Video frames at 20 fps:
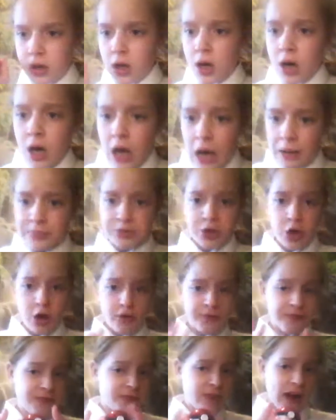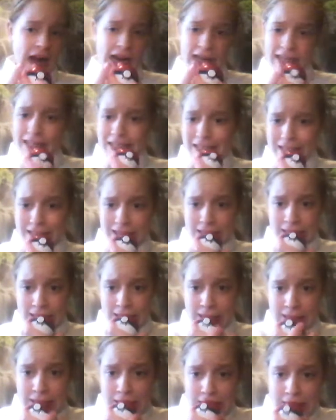"I'm not afraid,"
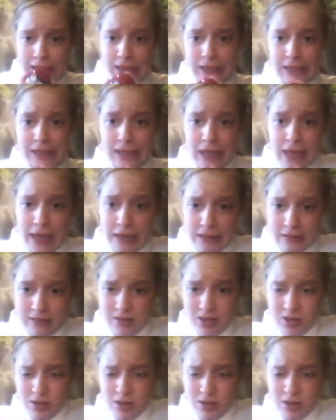he said,